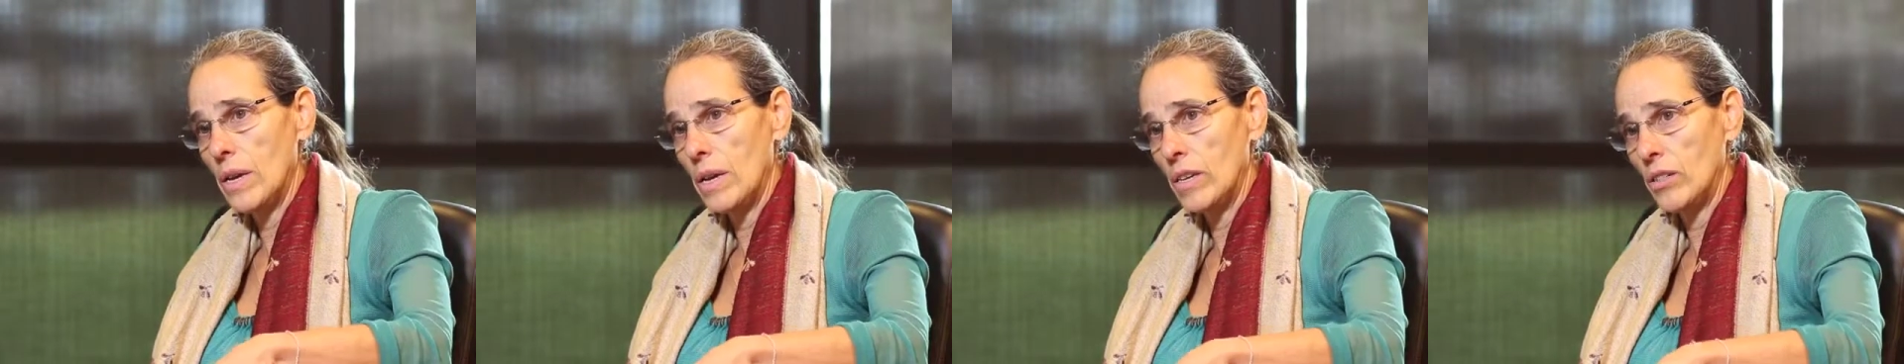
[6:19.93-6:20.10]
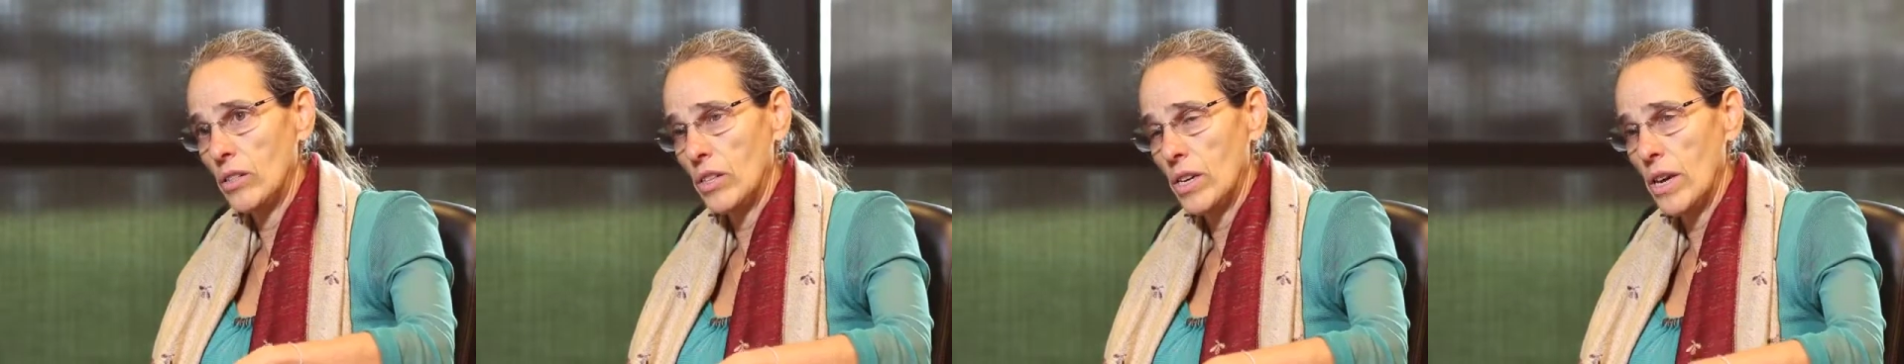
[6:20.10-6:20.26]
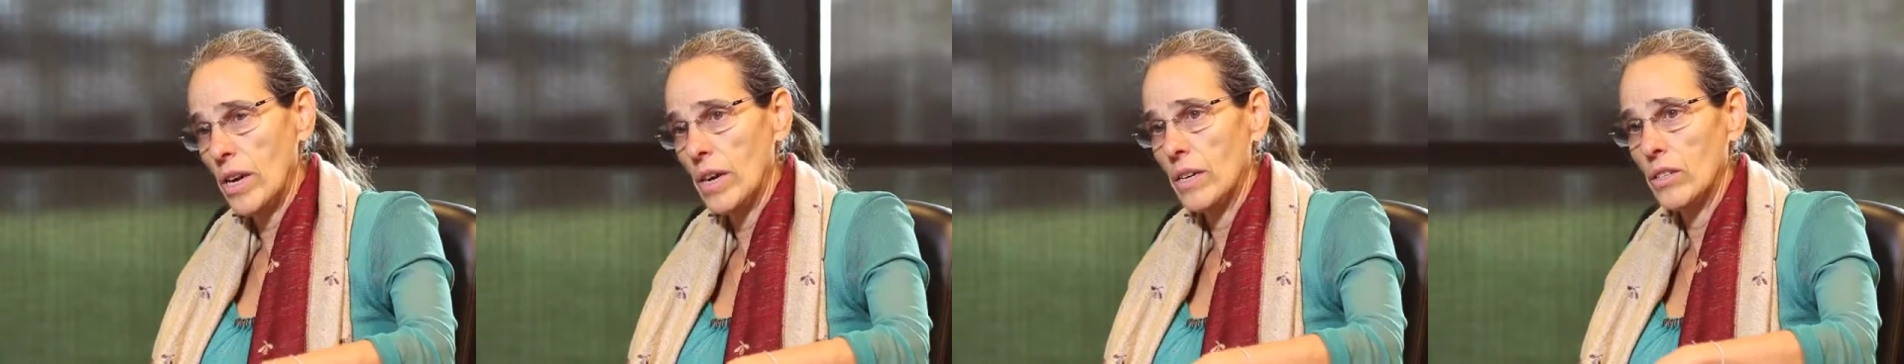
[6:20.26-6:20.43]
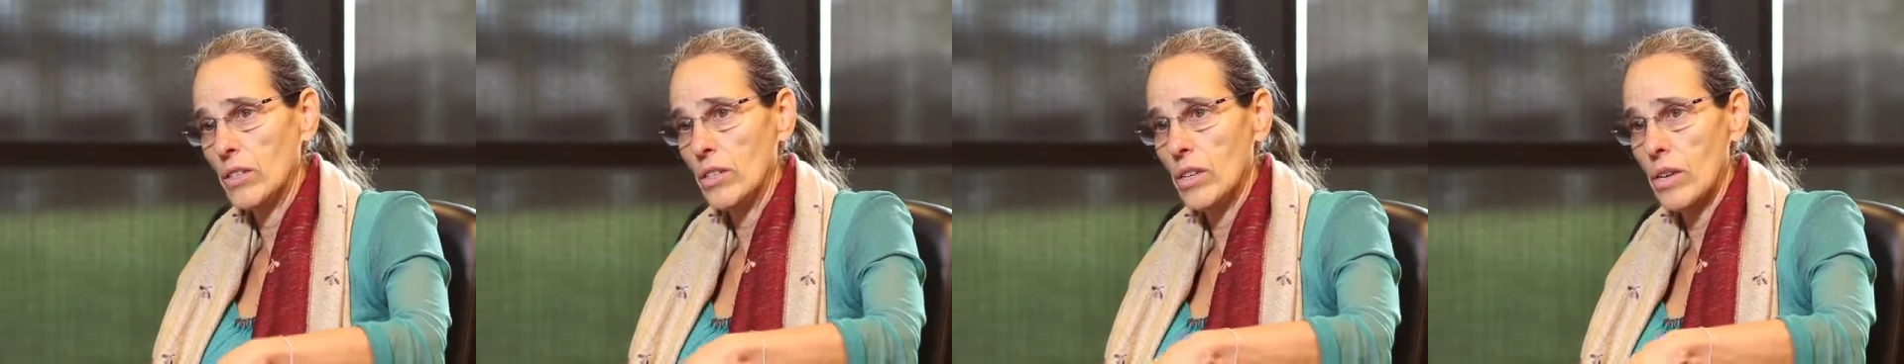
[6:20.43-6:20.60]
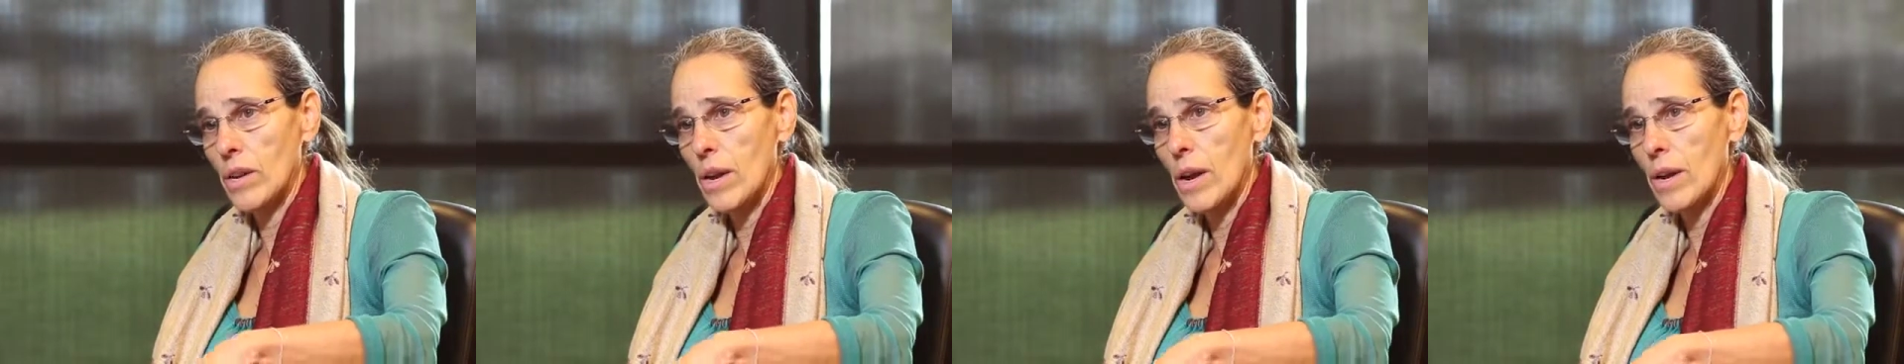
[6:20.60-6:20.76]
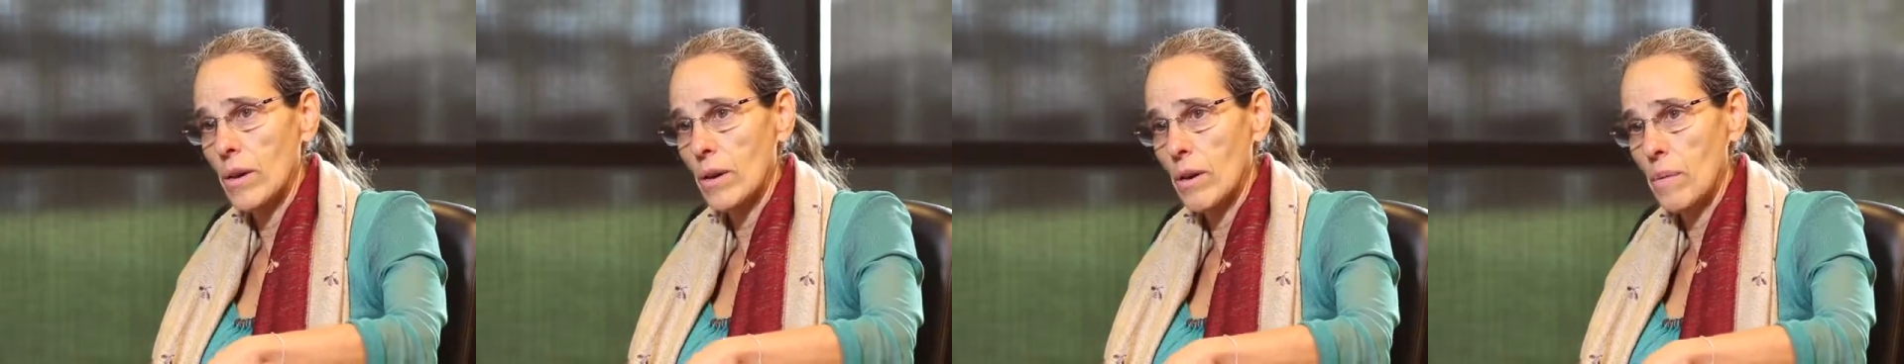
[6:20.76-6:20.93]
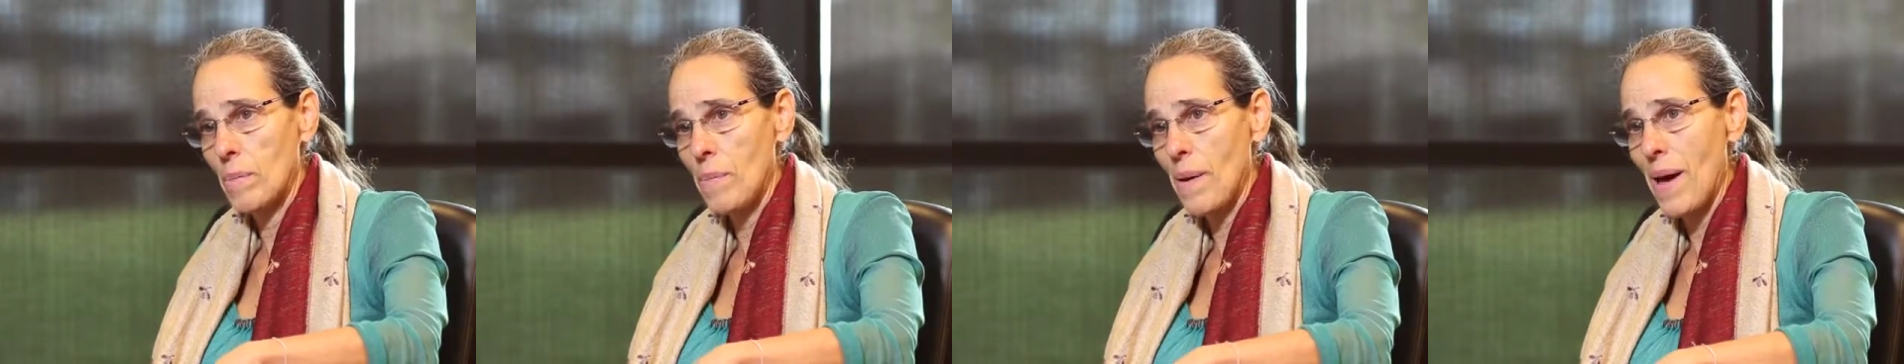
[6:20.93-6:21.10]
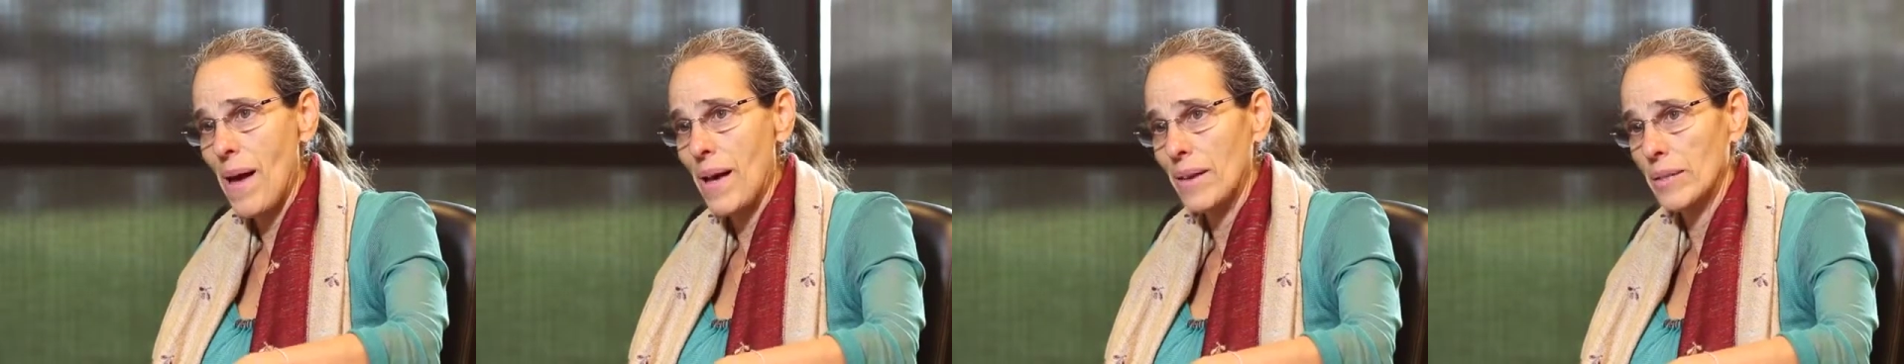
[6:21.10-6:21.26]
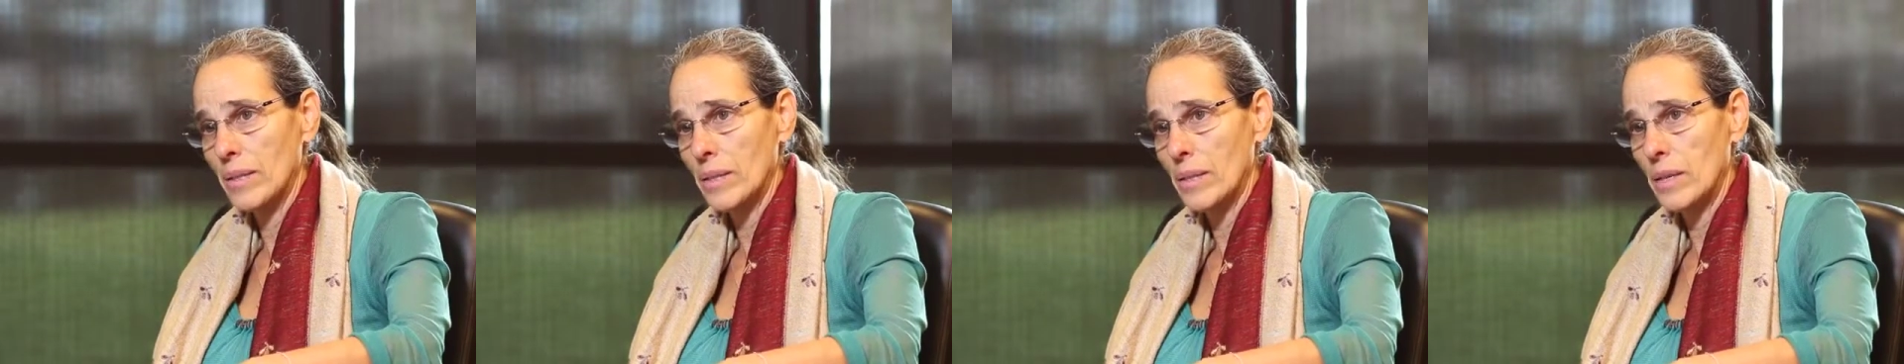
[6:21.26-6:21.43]
education and
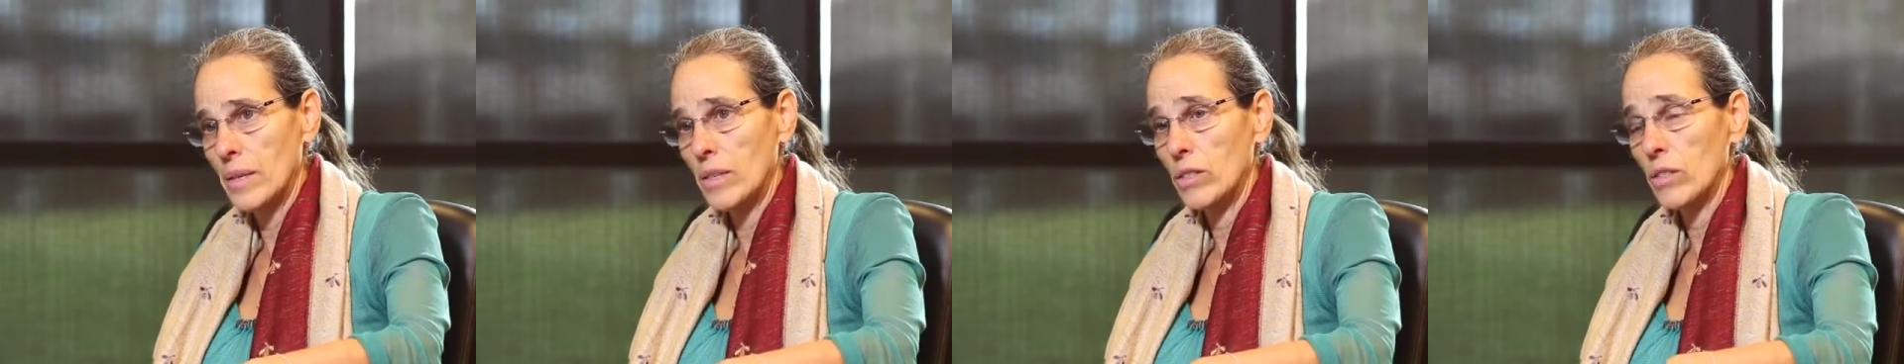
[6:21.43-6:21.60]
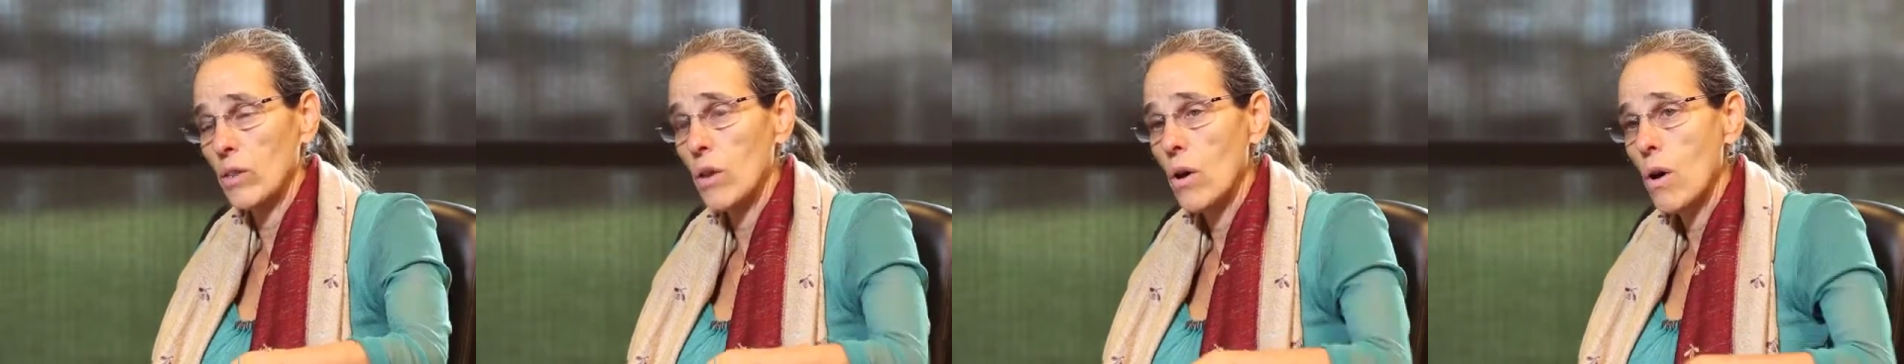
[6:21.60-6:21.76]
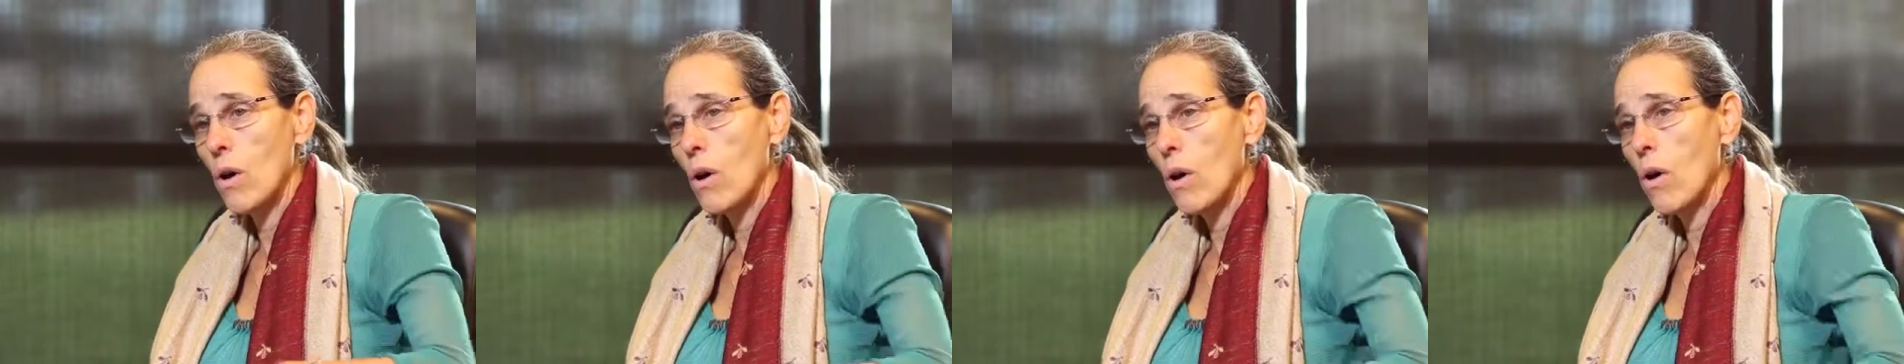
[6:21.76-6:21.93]
capacities